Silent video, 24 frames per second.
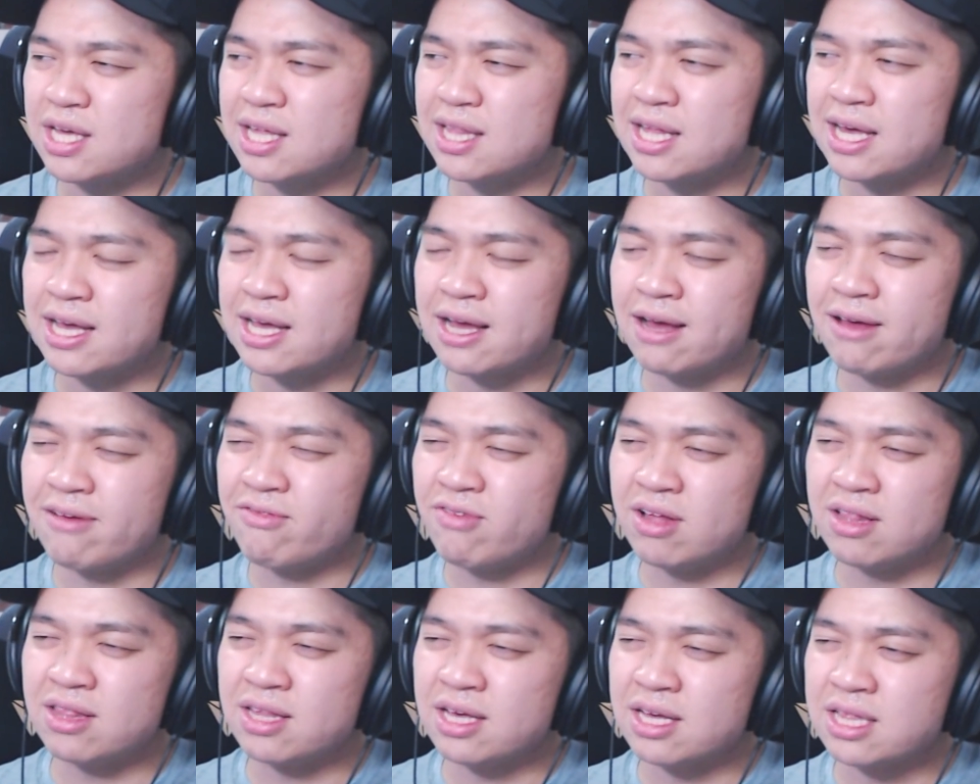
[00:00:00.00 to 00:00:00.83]
Like, I
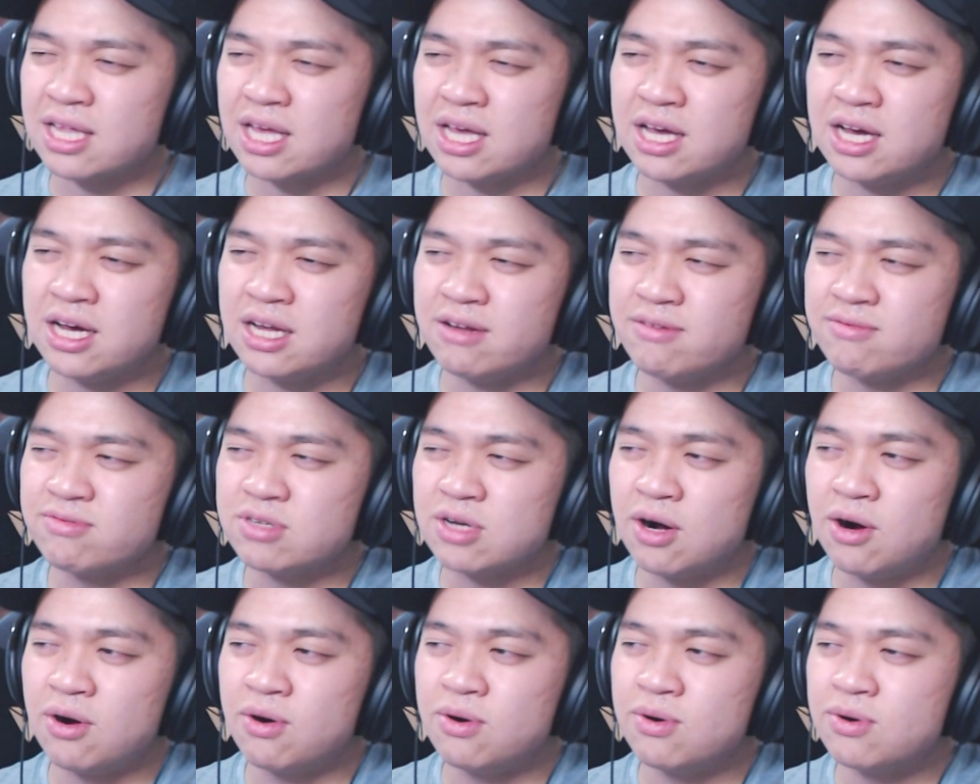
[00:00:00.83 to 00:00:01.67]
felt like they could have
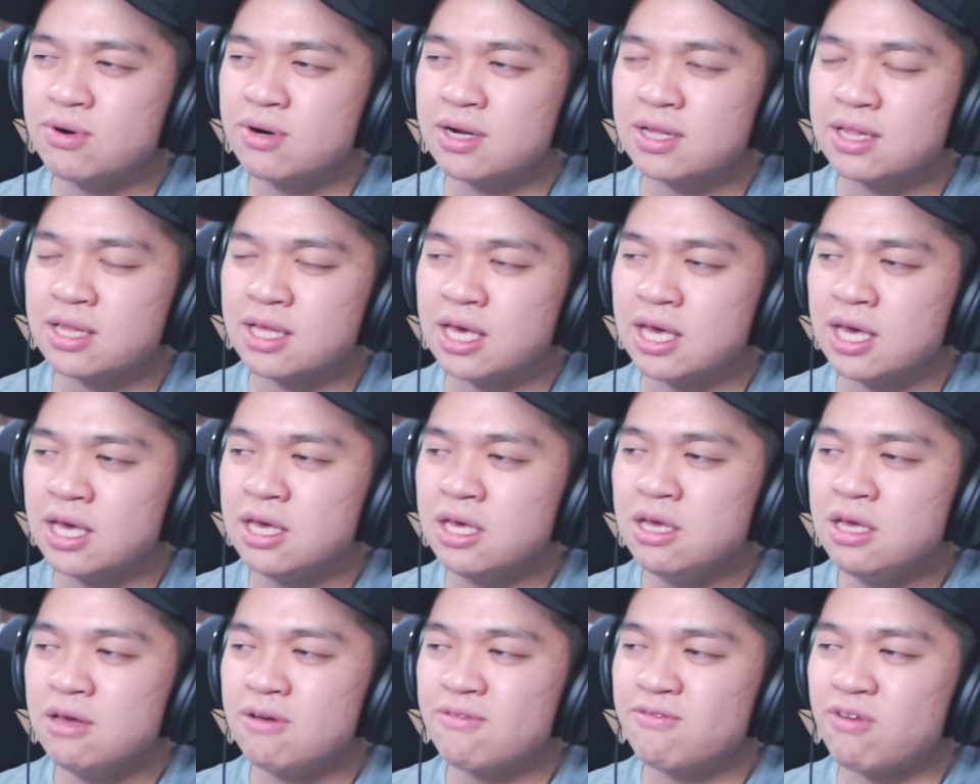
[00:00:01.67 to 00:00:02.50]
totally
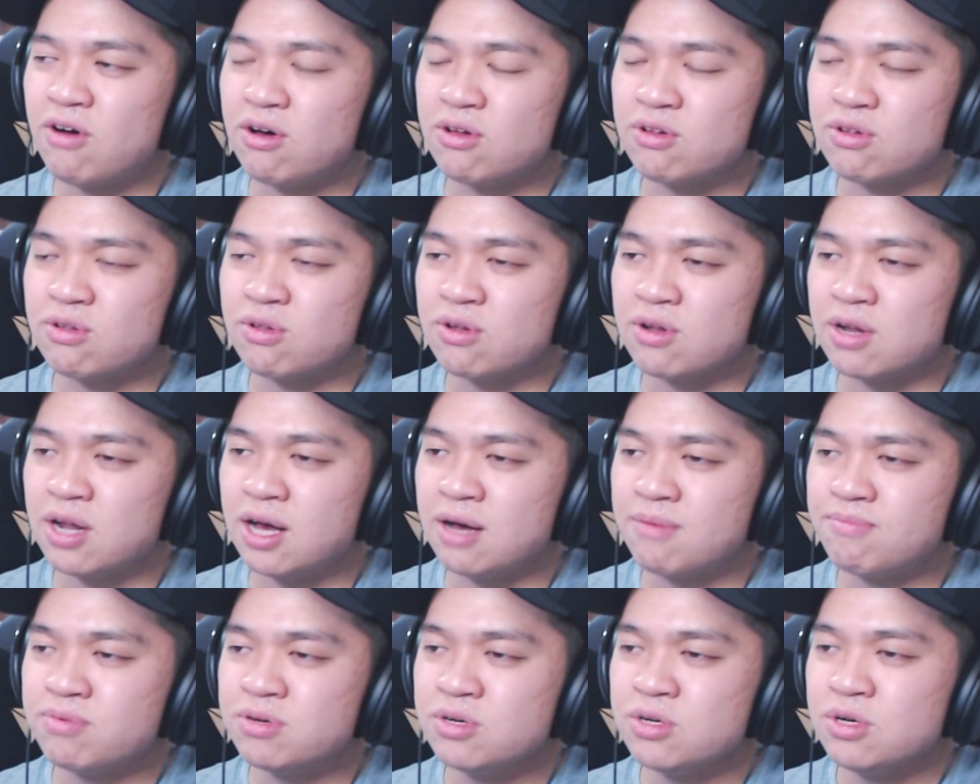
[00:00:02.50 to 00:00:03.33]
followed
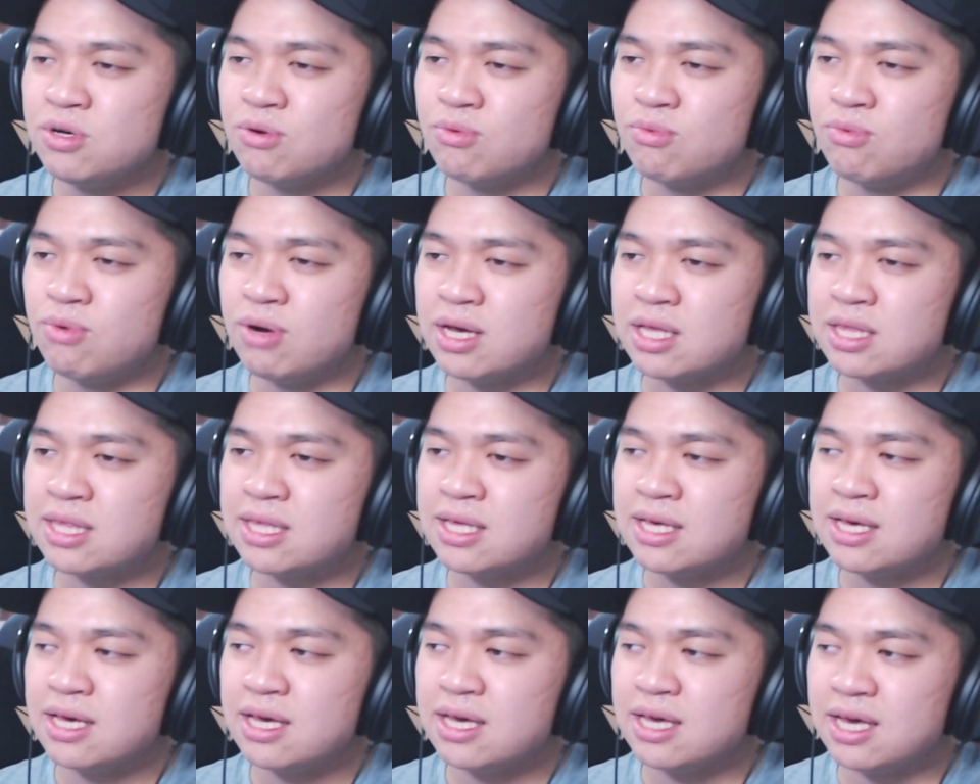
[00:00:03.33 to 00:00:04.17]
up with
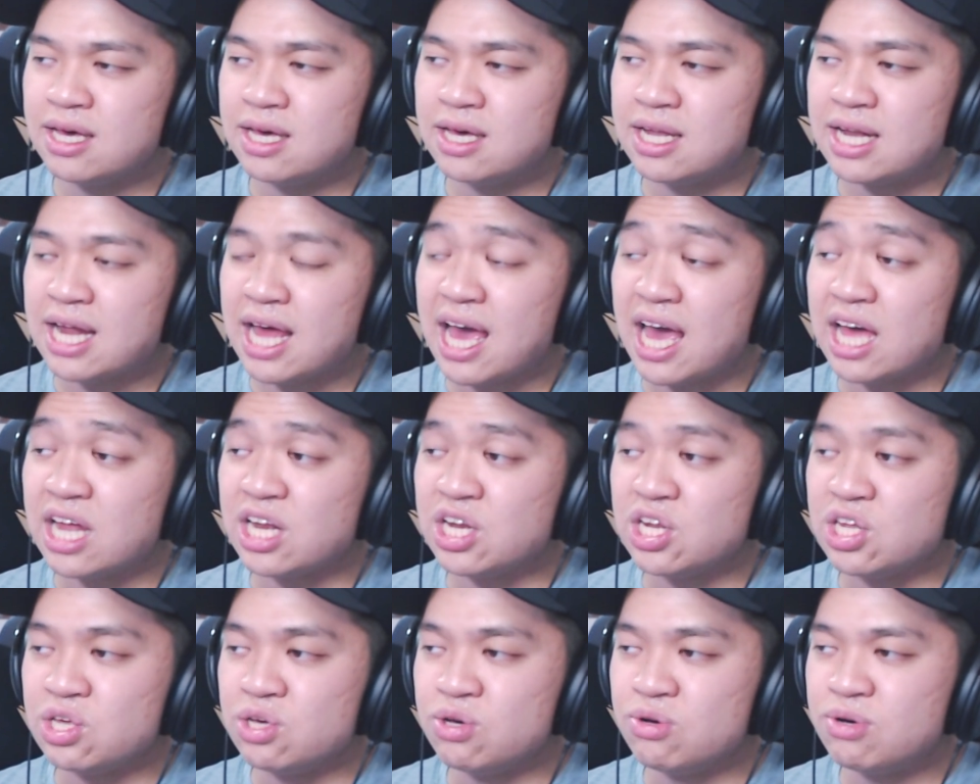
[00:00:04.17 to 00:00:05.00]
Yeeun
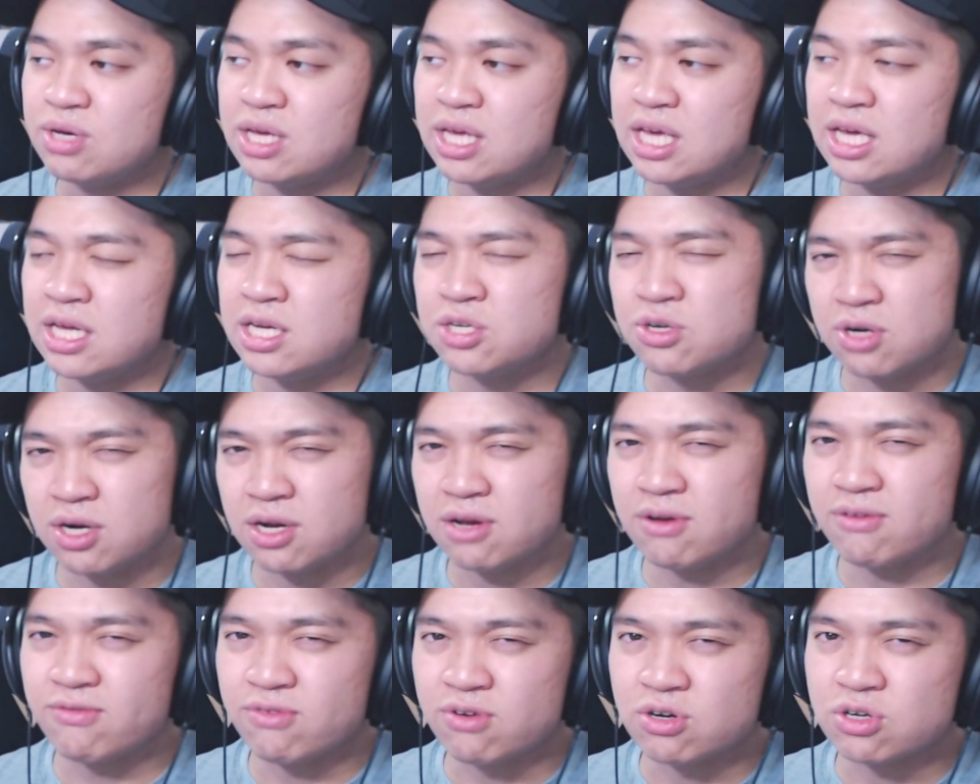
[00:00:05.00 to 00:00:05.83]
and Yuki
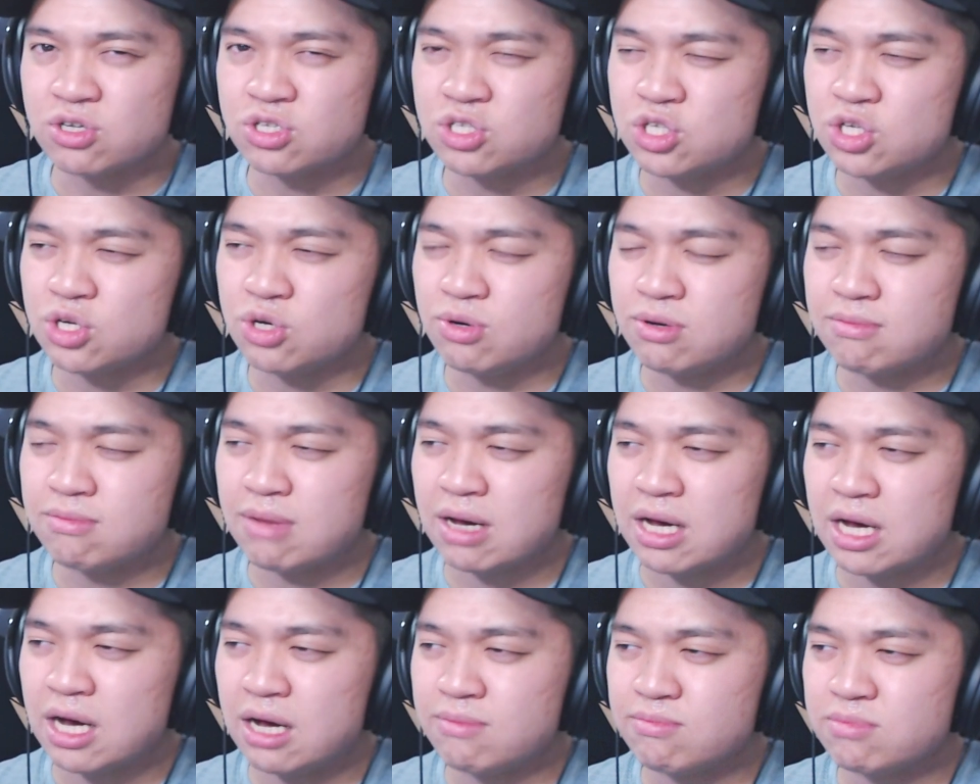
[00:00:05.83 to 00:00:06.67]
during verse 2, in
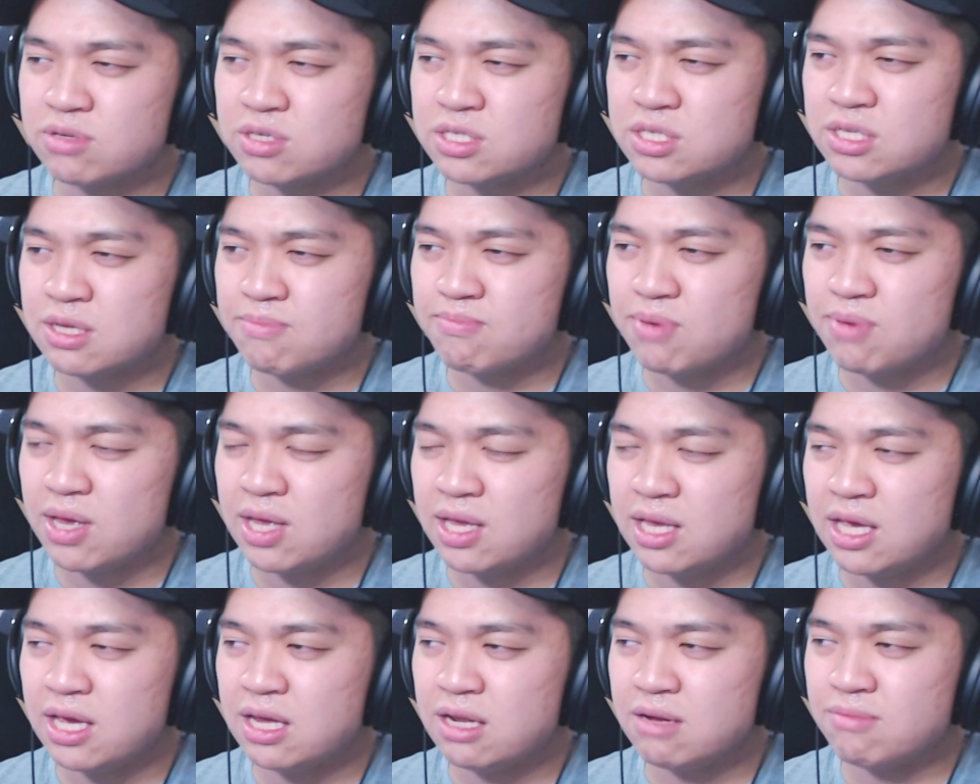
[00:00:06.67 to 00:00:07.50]
my humblest
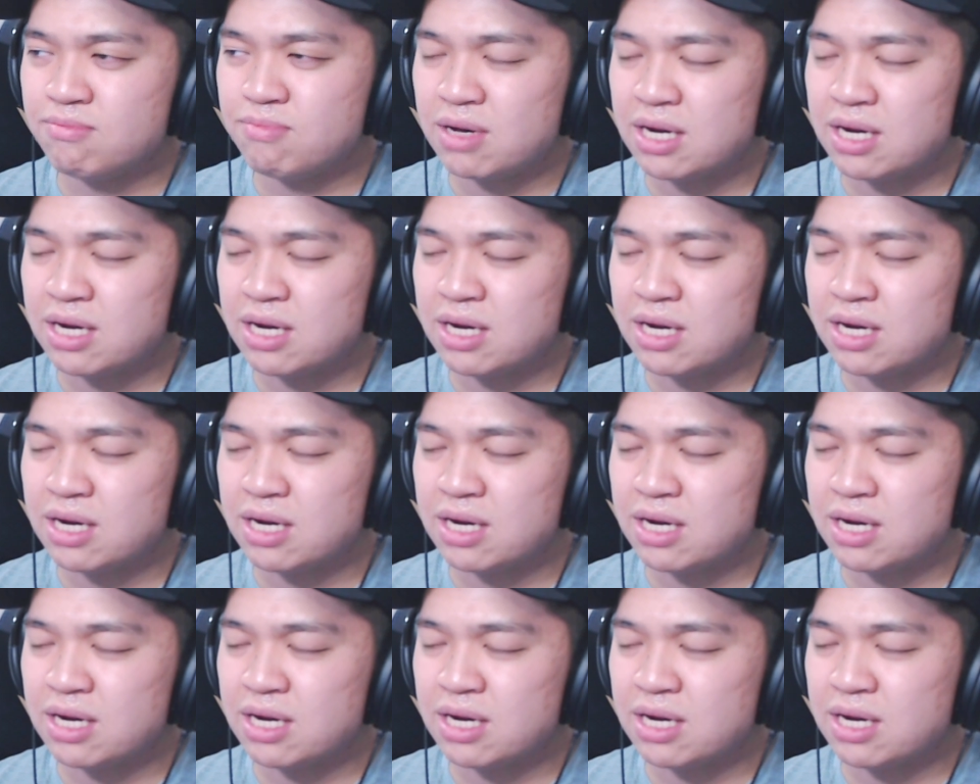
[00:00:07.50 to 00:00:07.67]
opinion.